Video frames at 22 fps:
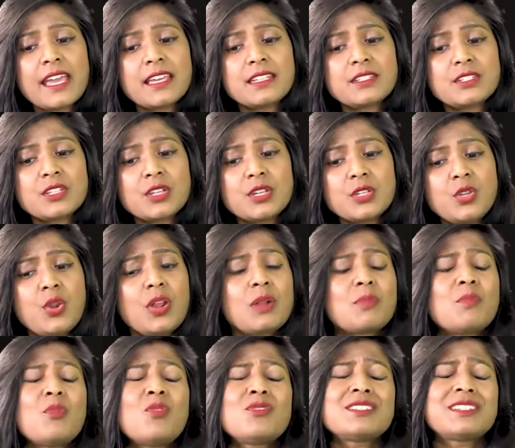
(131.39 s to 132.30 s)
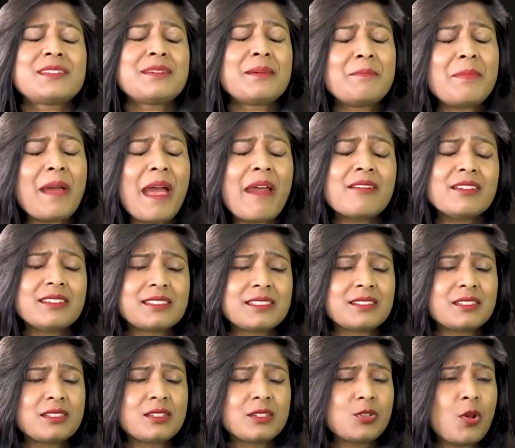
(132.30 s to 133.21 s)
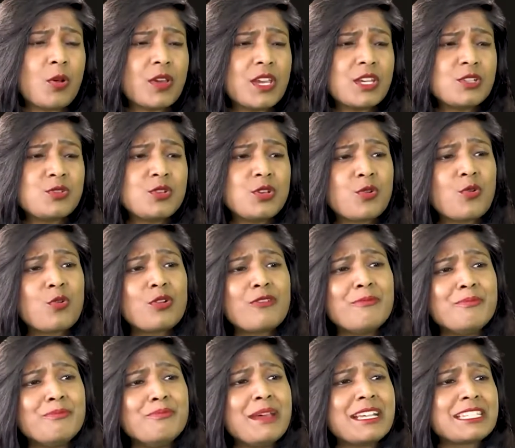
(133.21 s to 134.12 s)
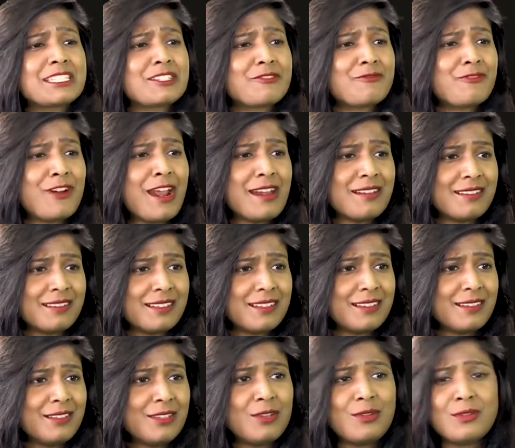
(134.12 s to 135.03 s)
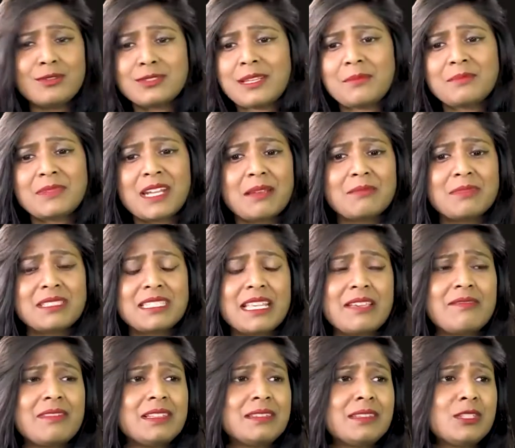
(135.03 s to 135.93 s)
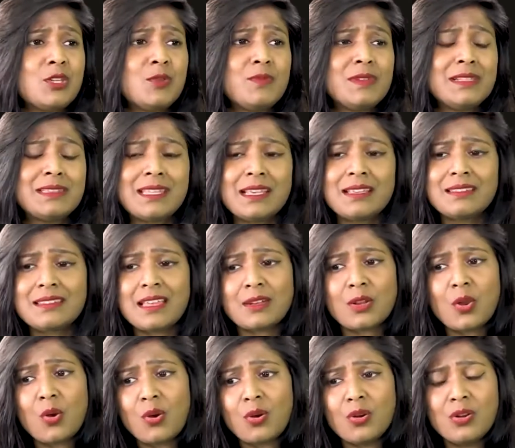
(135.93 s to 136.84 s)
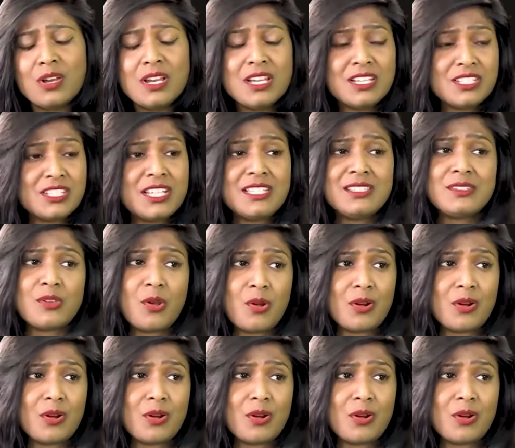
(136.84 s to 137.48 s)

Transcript: and you're most embarrassed talking to your own best friend you know sometimes they will you will think that oh she's